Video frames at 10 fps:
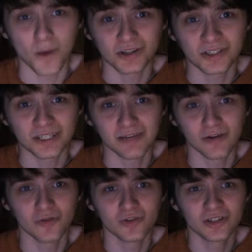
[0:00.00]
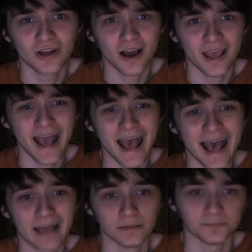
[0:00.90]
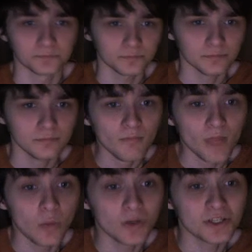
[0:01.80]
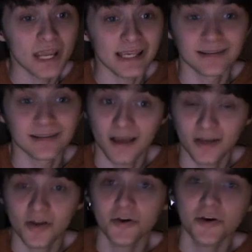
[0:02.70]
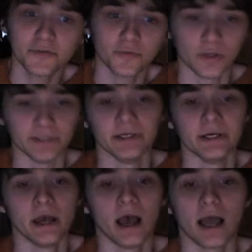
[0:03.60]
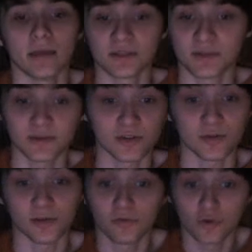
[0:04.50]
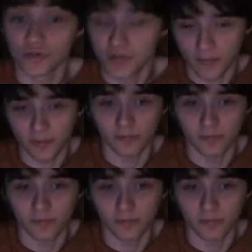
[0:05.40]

Masked Hero Diane, which is an Earth one. And must be special summoned, of course, like